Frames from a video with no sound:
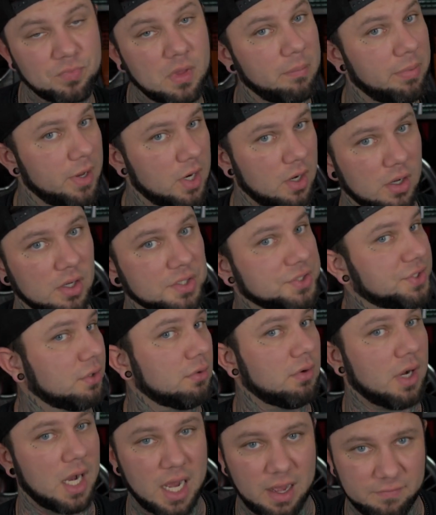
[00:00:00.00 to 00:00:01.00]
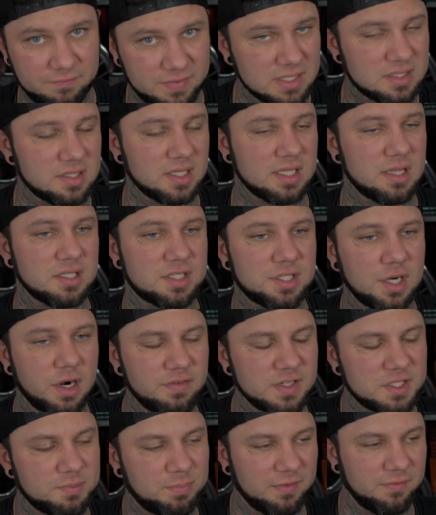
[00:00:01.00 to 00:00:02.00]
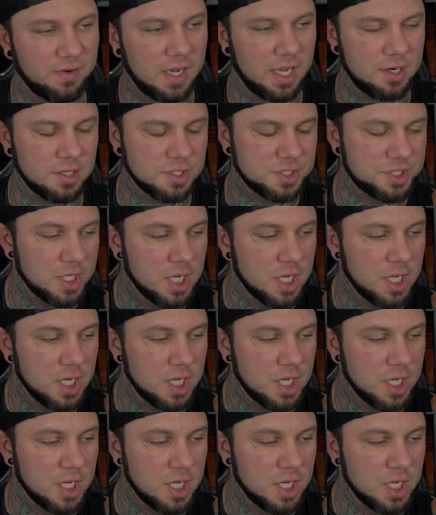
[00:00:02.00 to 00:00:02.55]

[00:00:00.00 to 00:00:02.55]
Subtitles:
but also obviously the service providers,